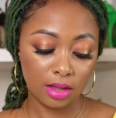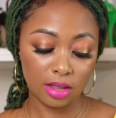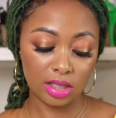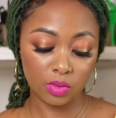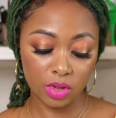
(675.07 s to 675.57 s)

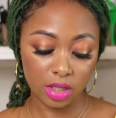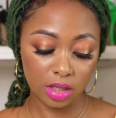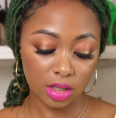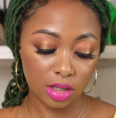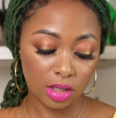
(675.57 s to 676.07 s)
This
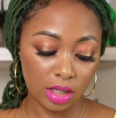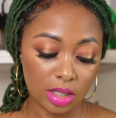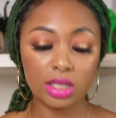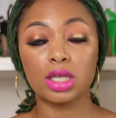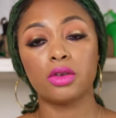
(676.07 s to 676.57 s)
one
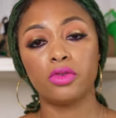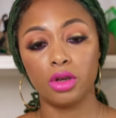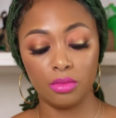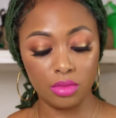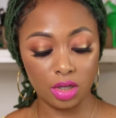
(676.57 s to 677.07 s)
is
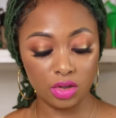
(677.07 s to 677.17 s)
from